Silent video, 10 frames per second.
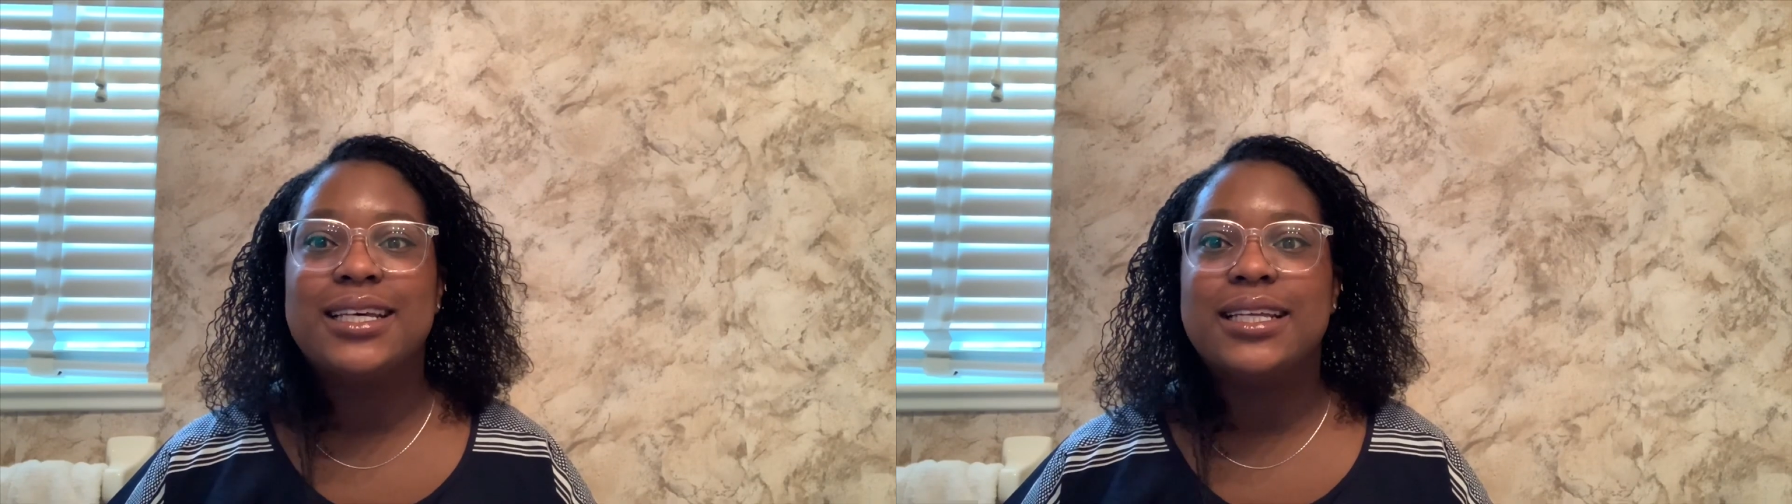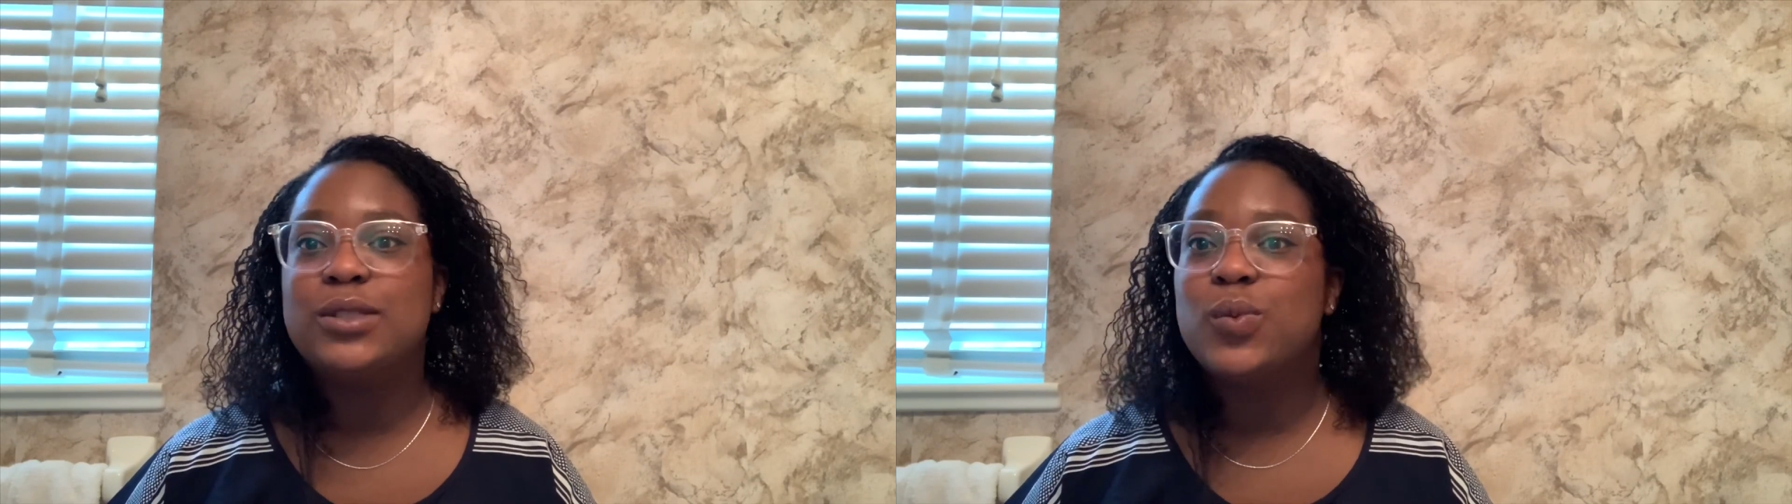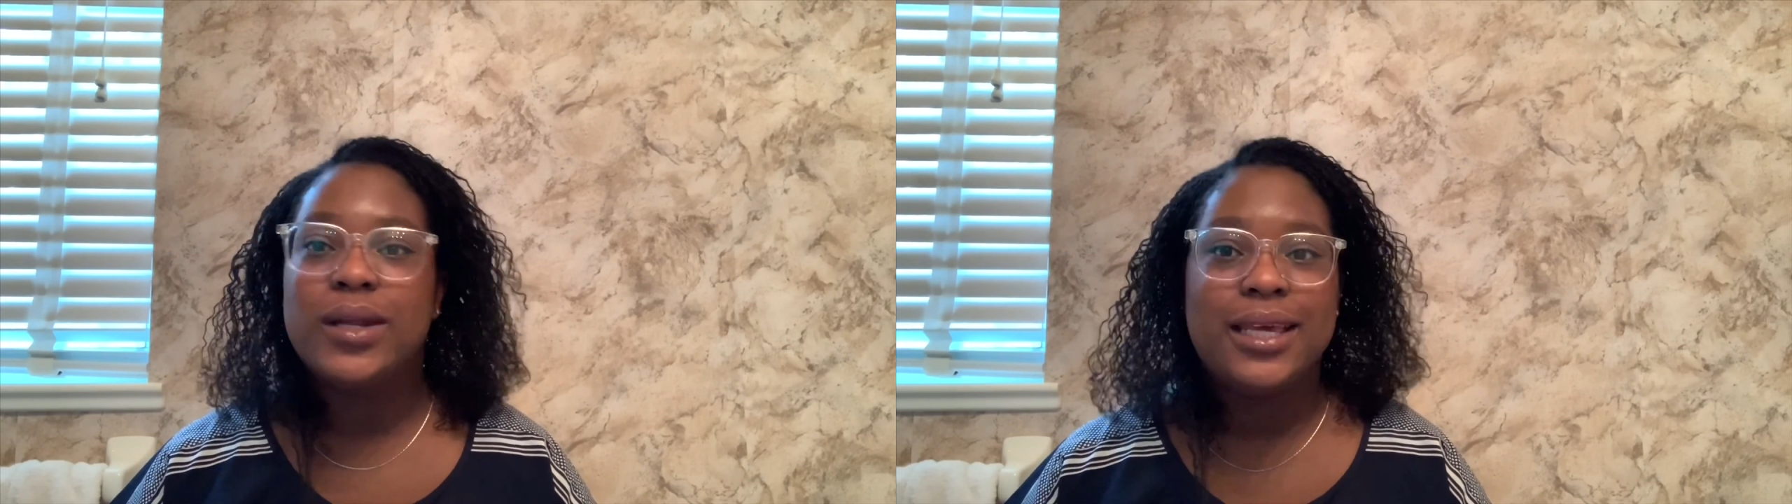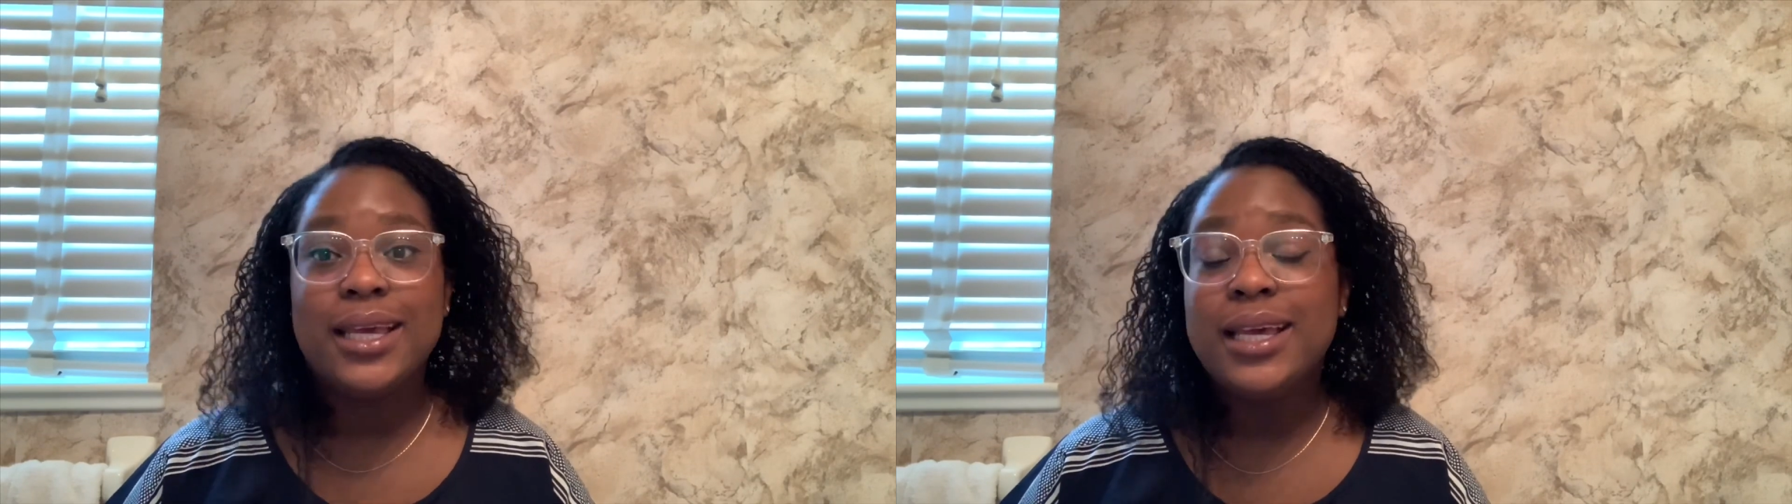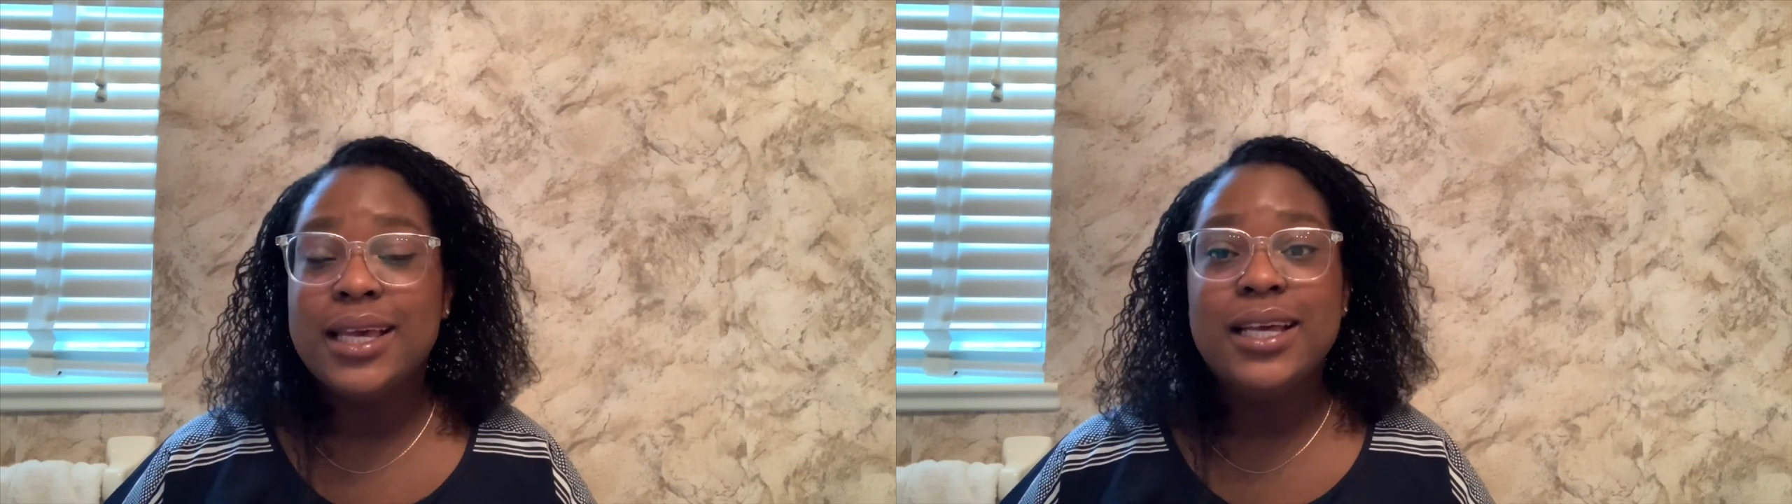20
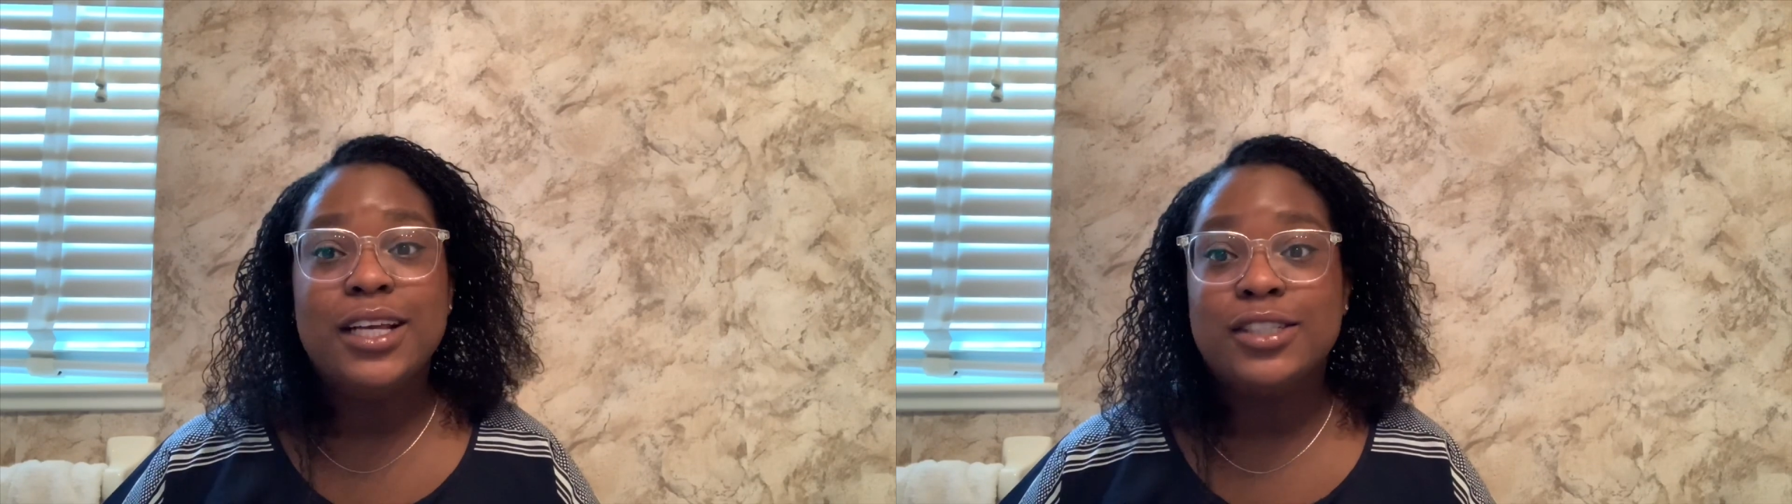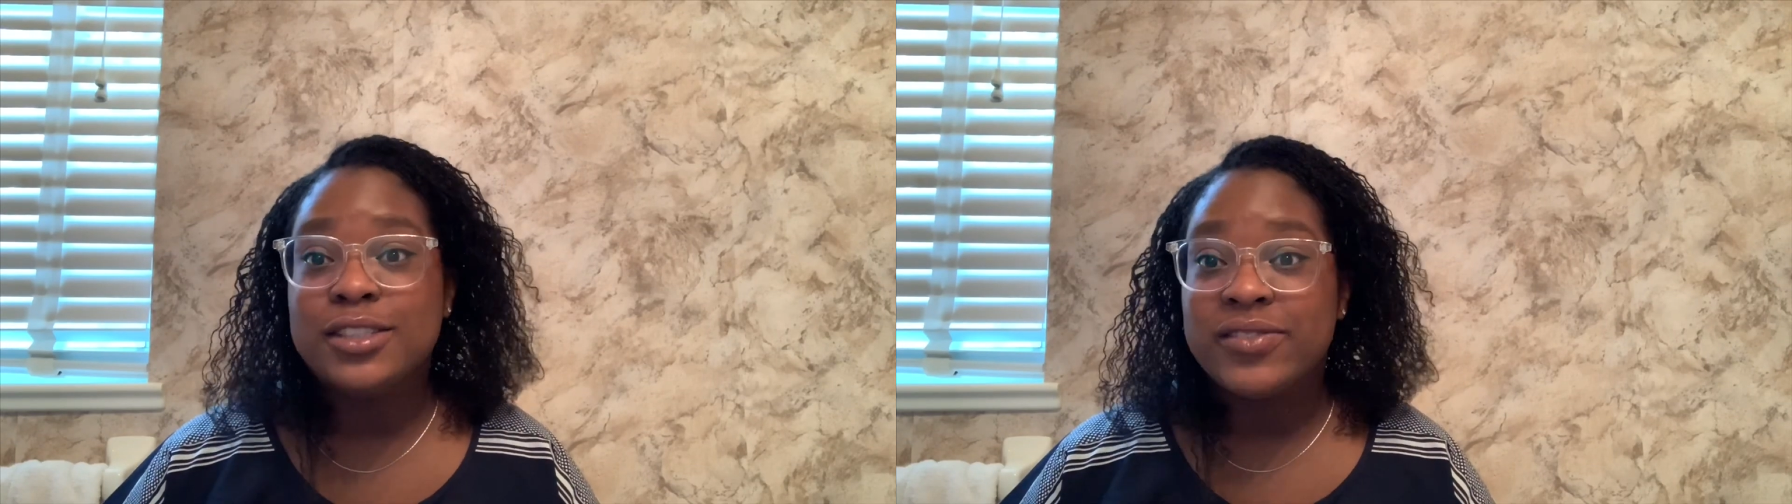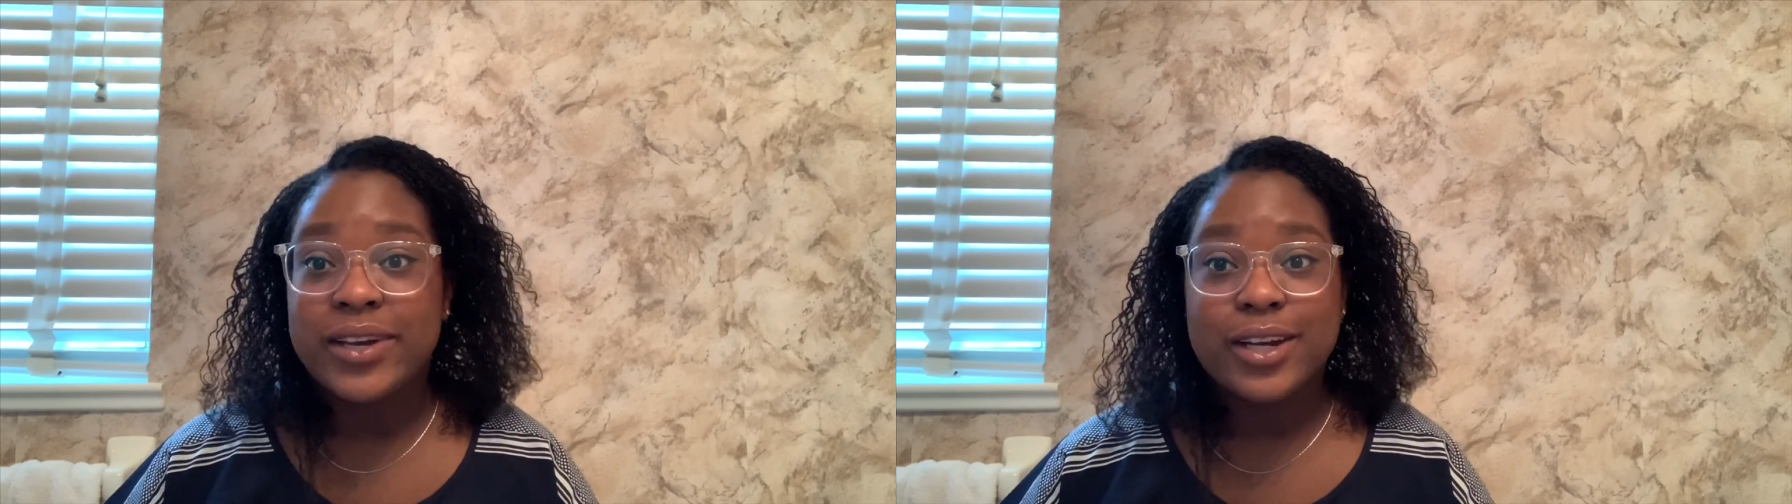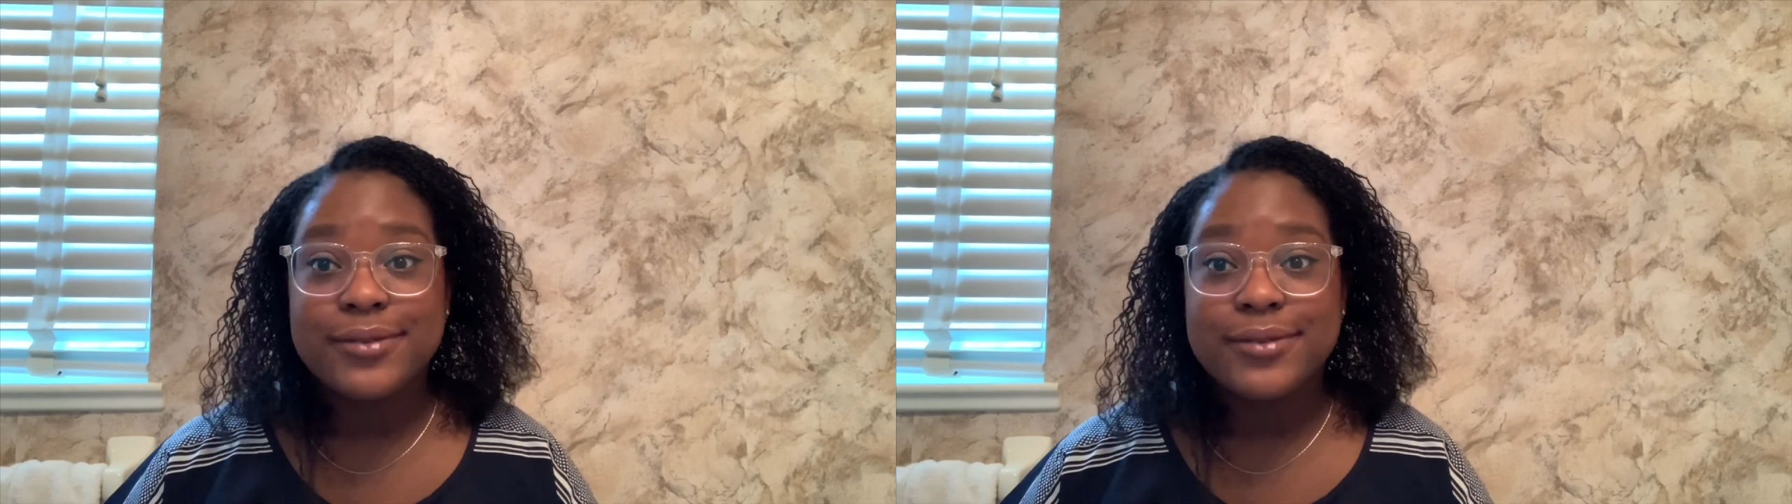inches of hair.